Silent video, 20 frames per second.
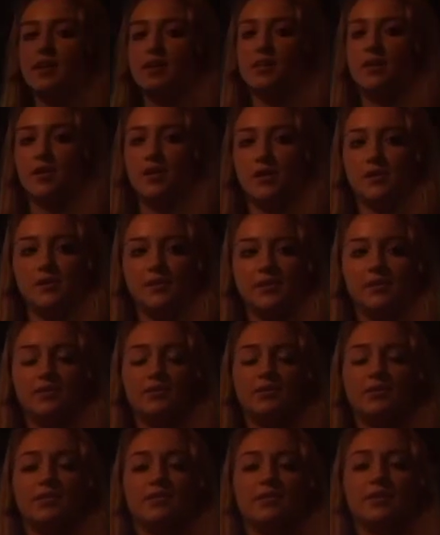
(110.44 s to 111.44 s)
The arcuate
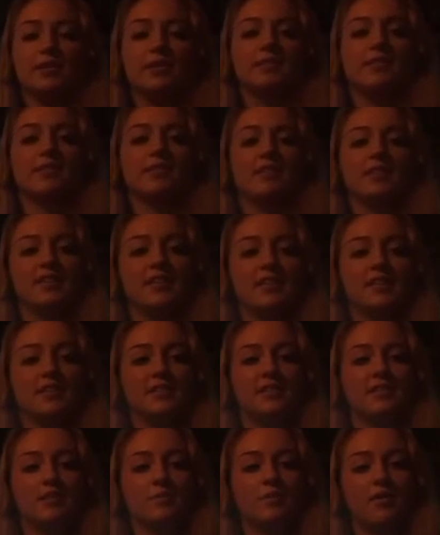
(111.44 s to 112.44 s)
nucleus
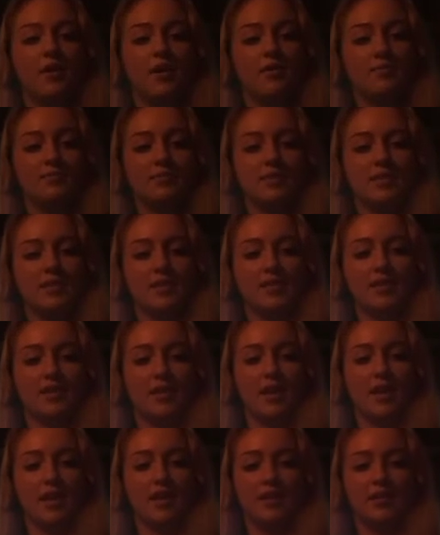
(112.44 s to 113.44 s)
contains the POMC
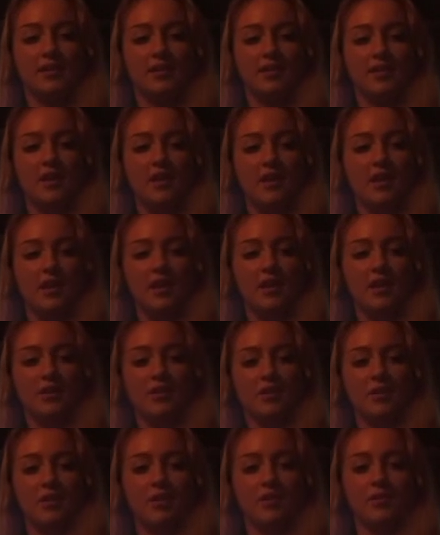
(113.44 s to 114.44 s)
and
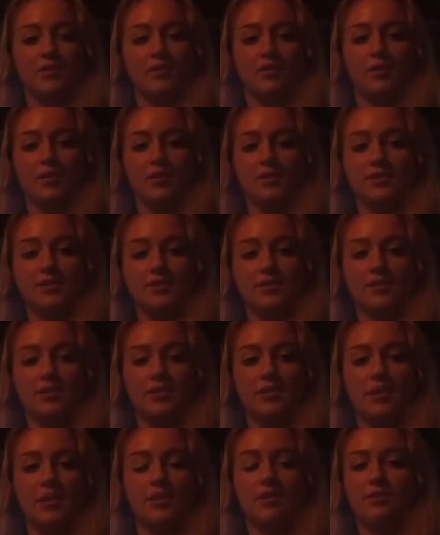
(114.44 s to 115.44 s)
CART neurons.
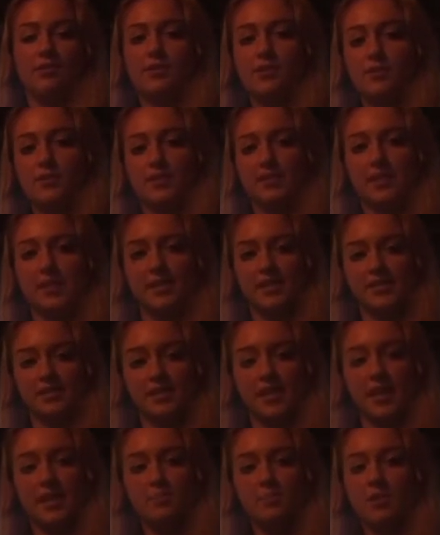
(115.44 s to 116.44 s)
It also contains
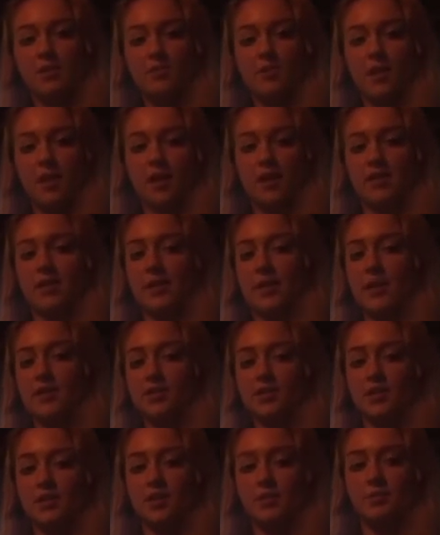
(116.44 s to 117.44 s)
NPY and
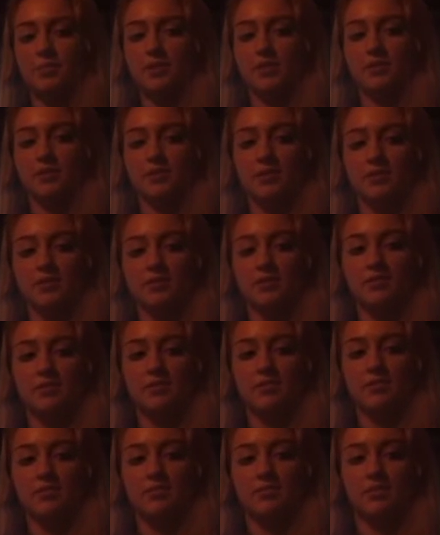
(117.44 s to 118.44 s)
AGRP neurons
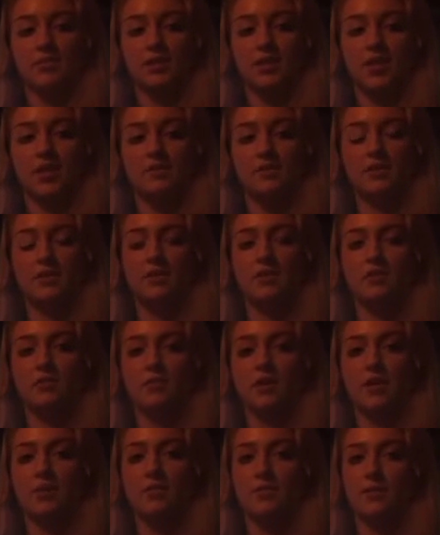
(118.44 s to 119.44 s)
which have to do
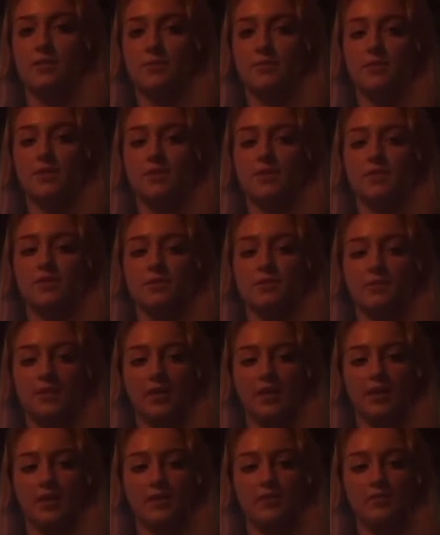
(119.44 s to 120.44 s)
with the function of
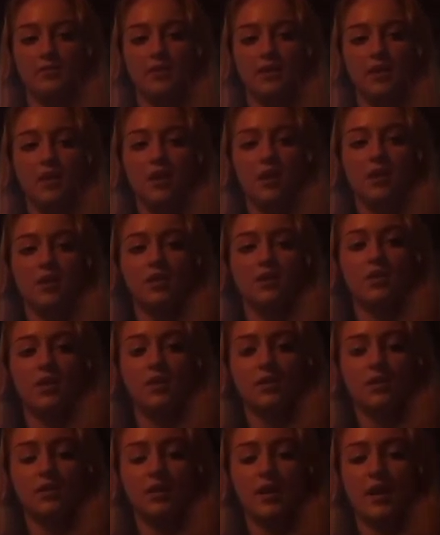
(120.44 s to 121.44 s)
feeding.
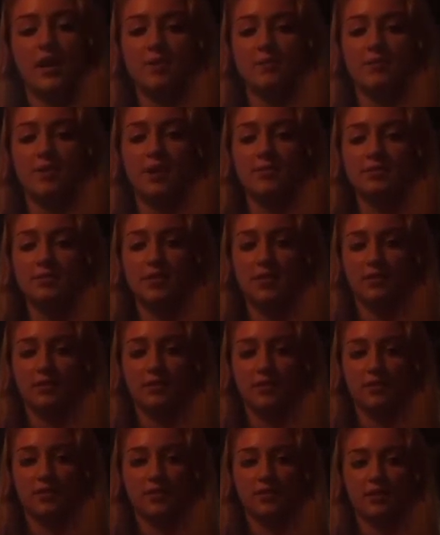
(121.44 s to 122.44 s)
CART and POMC
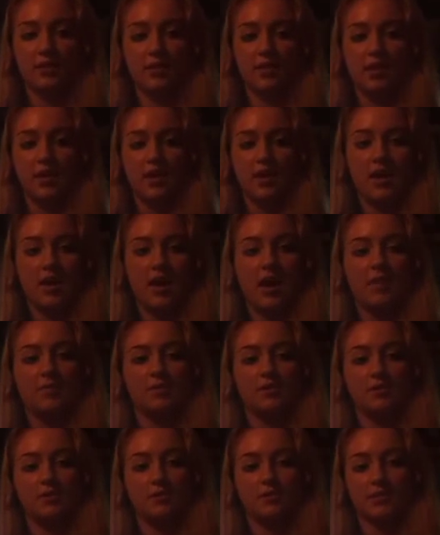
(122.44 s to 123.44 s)
neurons have
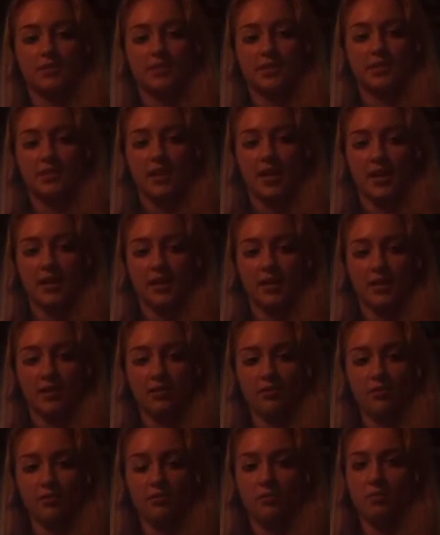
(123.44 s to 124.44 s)
to do with satiety,
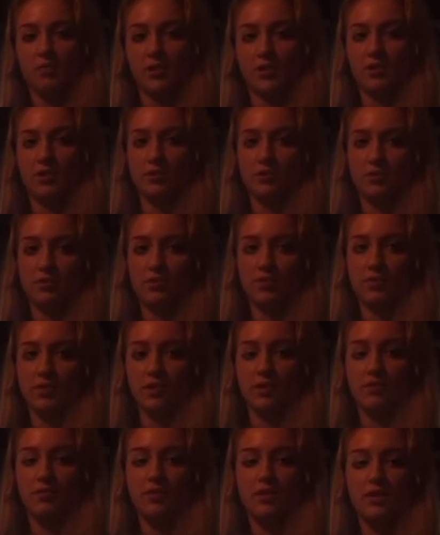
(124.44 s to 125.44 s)
which is
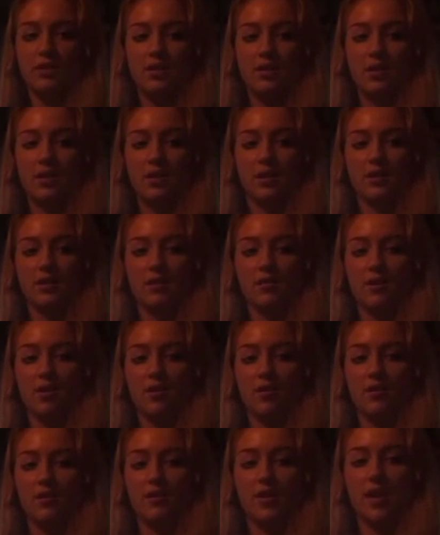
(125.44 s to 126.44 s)
also
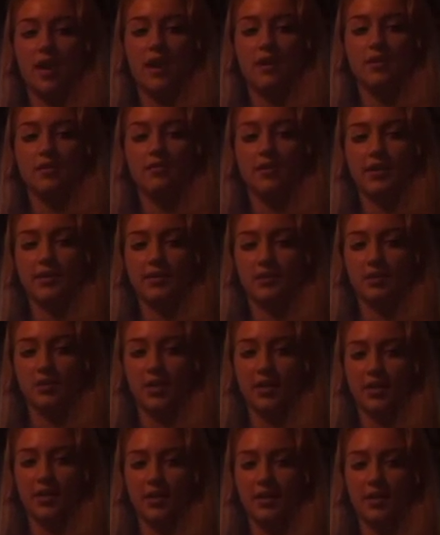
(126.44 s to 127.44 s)
called
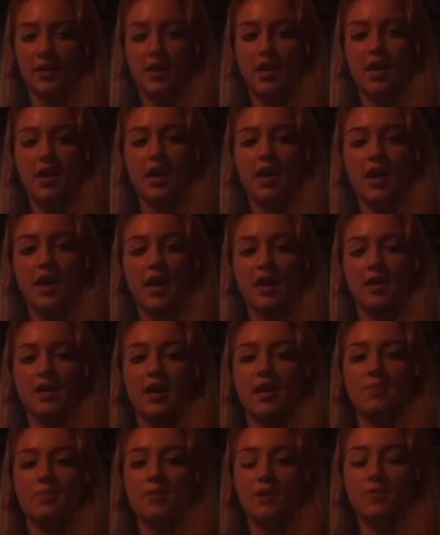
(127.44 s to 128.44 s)
anorexigenic, and
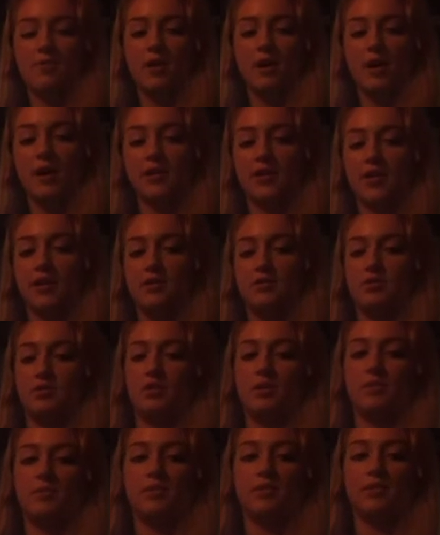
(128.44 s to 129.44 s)
NPY and
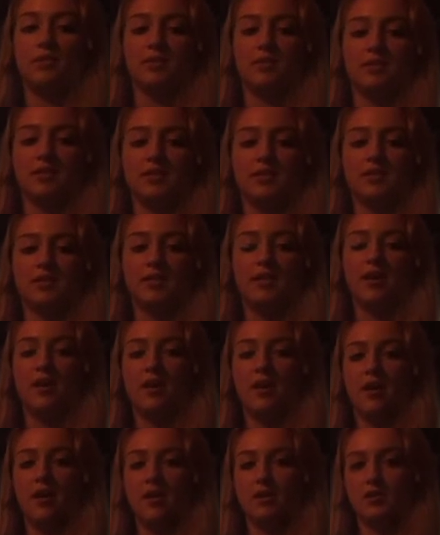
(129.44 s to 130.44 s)
AGRP neurons
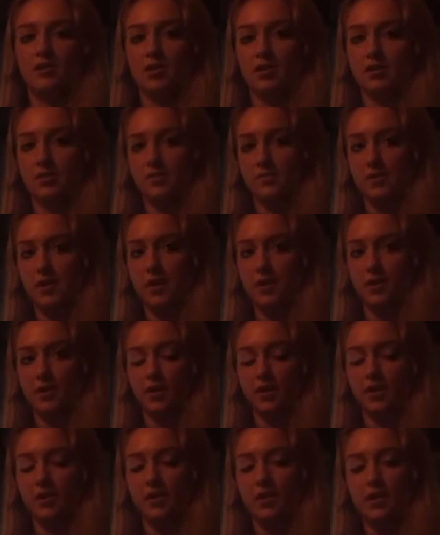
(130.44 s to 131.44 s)
are in charge of
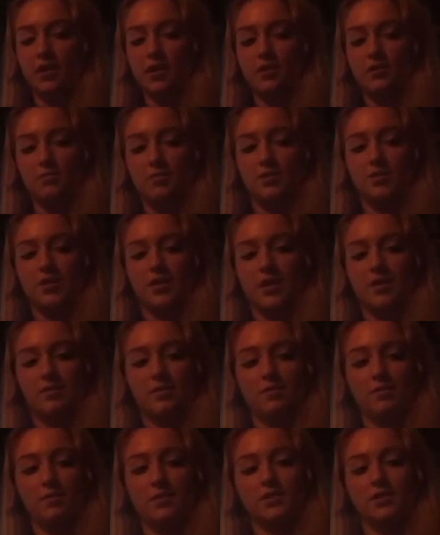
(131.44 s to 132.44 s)
hunger, which, have,
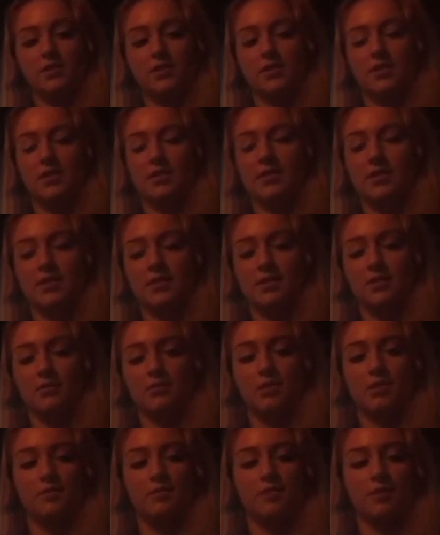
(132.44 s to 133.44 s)
which is another
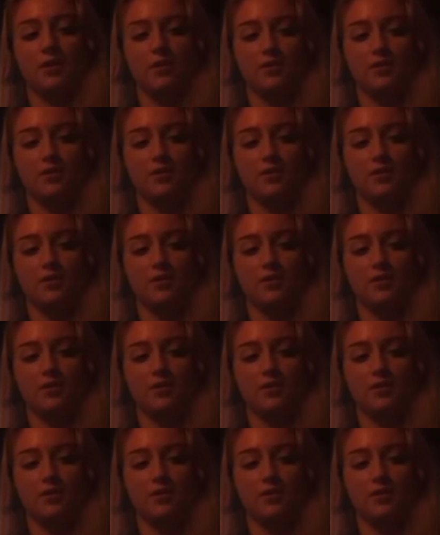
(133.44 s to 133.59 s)
word for